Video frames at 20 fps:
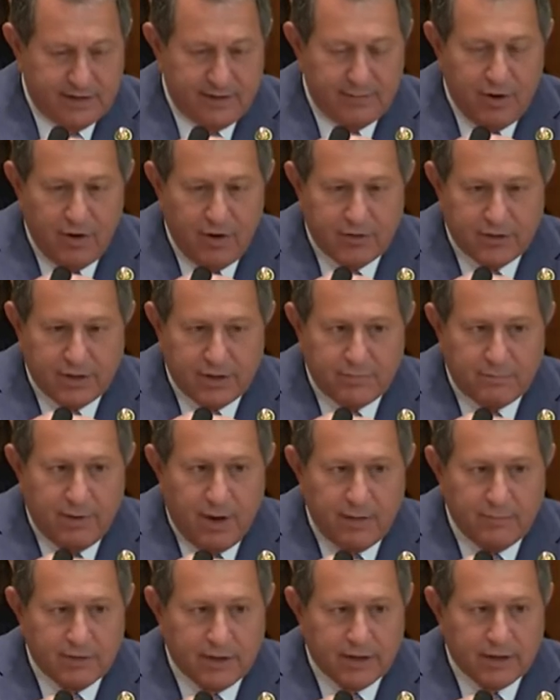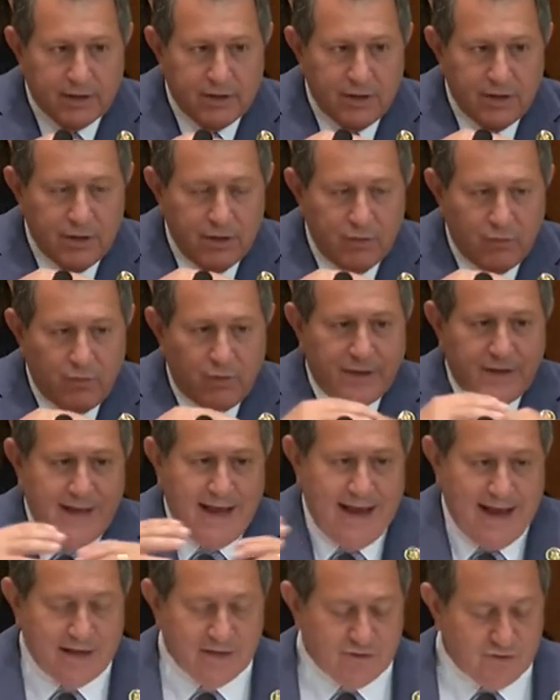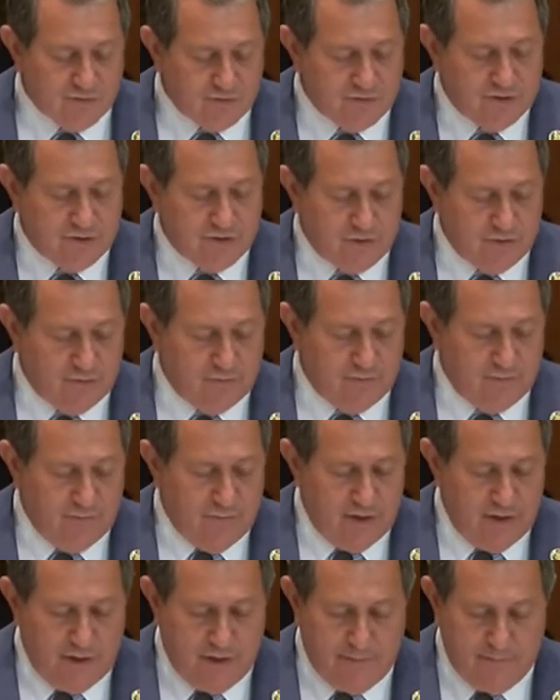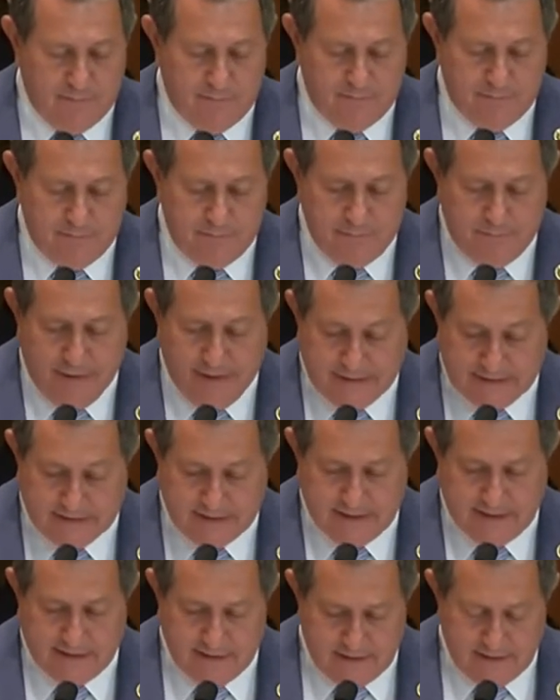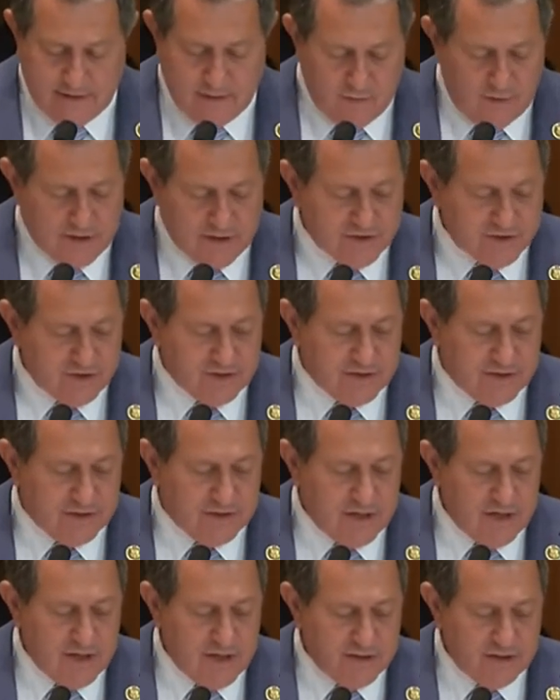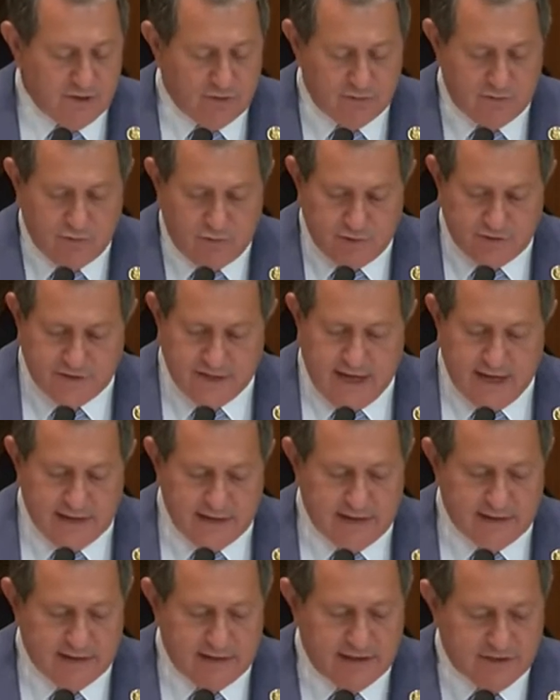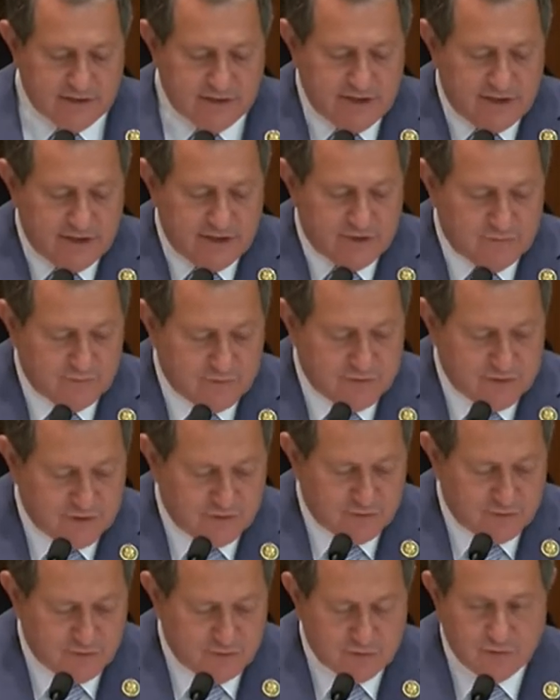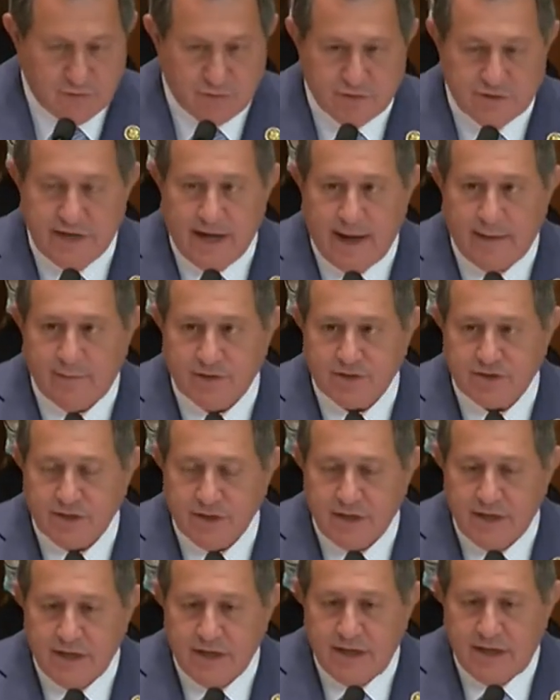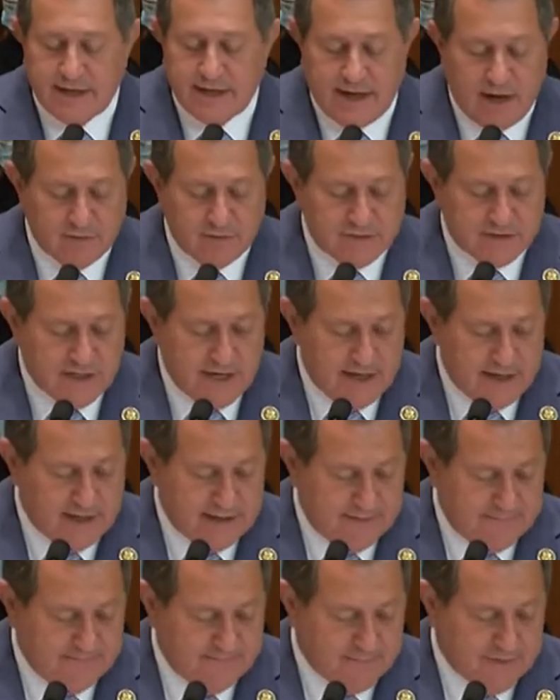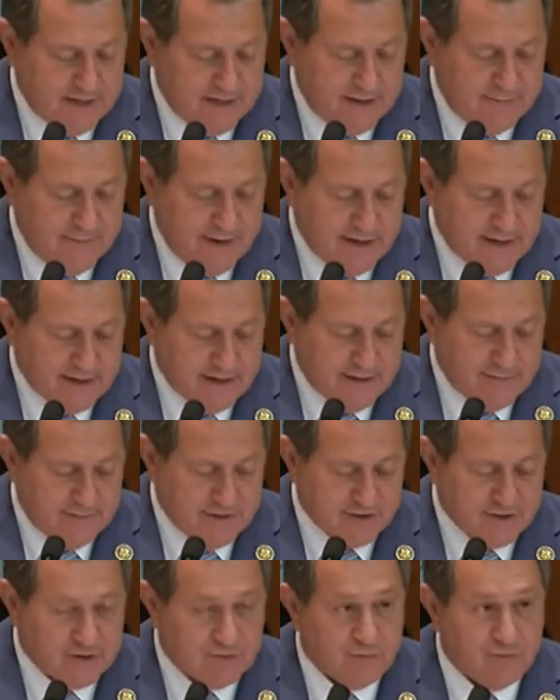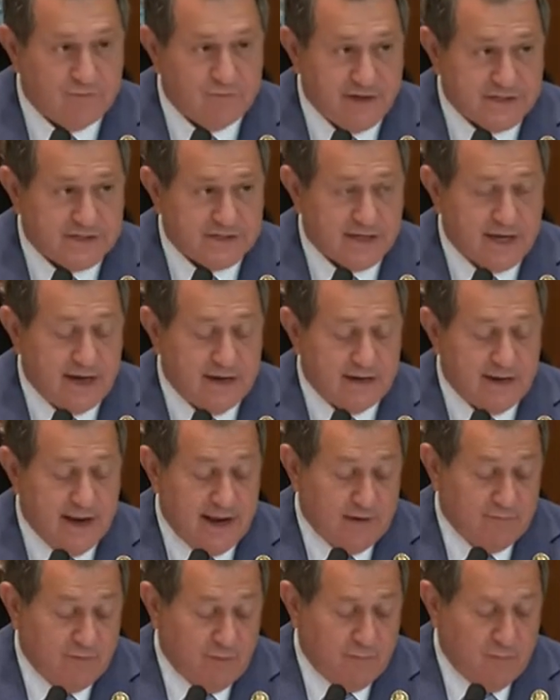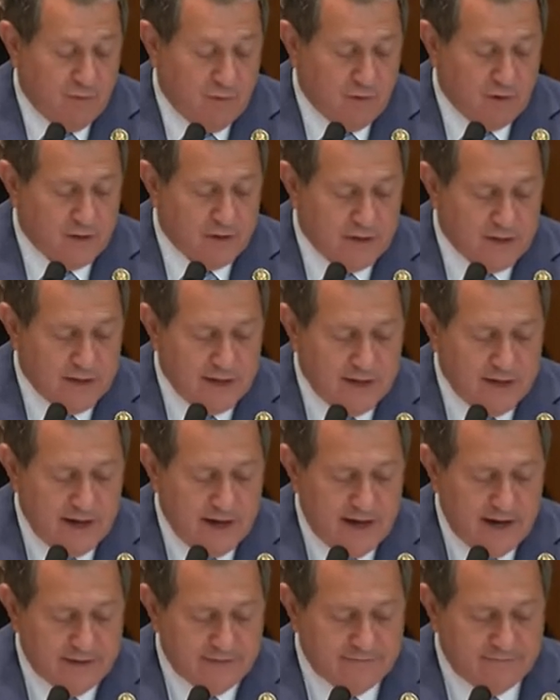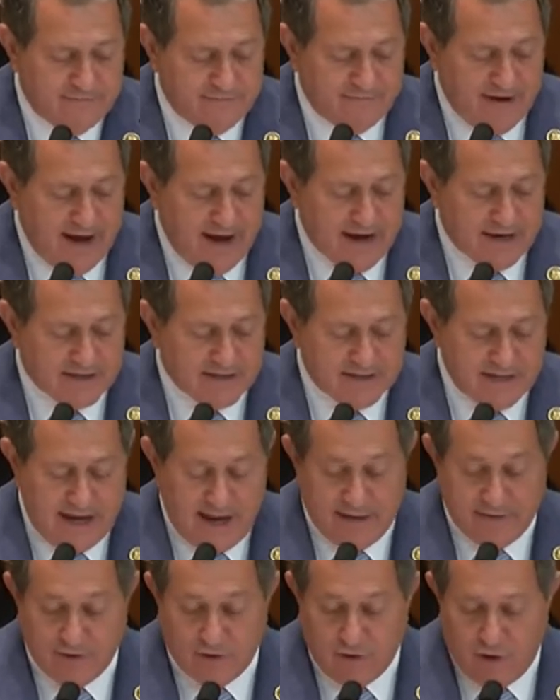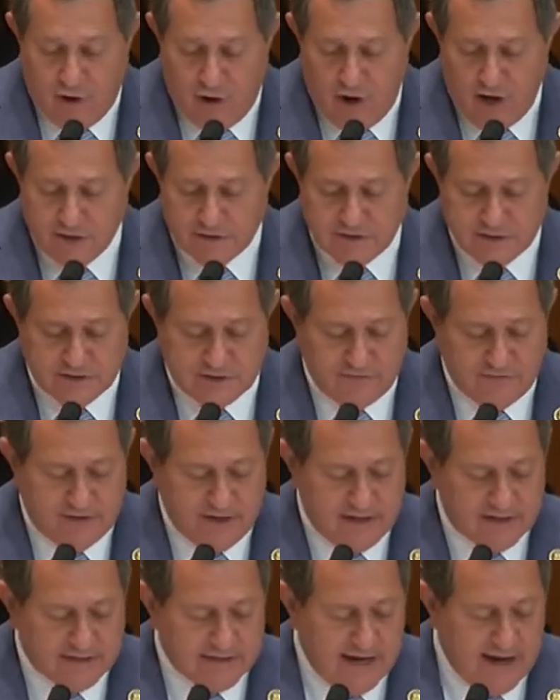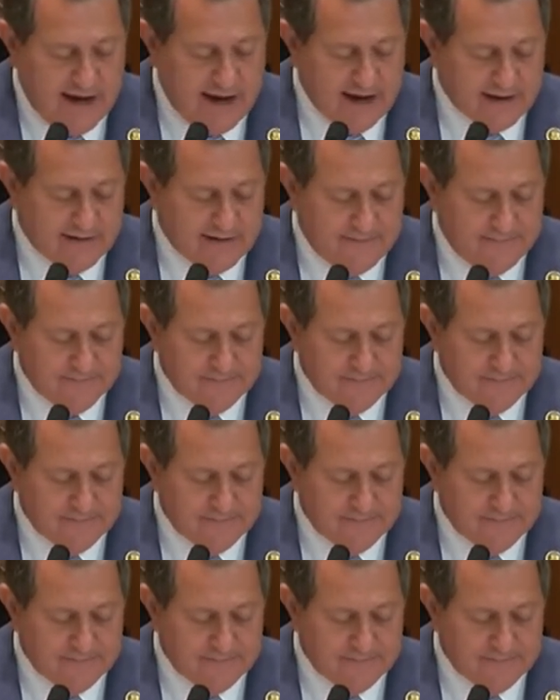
American public with answers to basic questions. So towards that end, legislation was introduced to establish an outside independent commission to investigate and report on the facts and the causes of the attack.